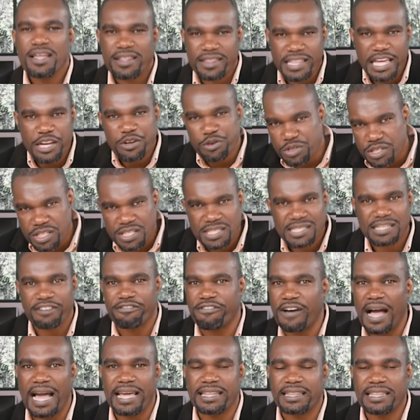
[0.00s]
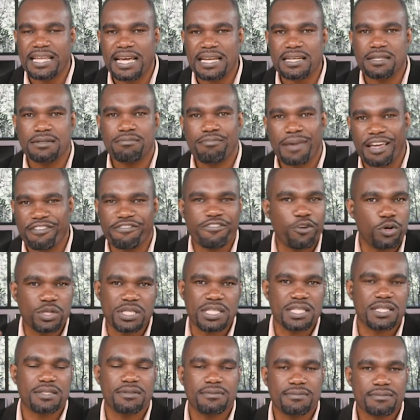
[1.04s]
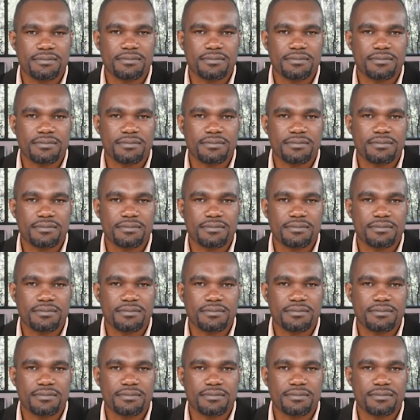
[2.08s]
Then you just divide that by 40.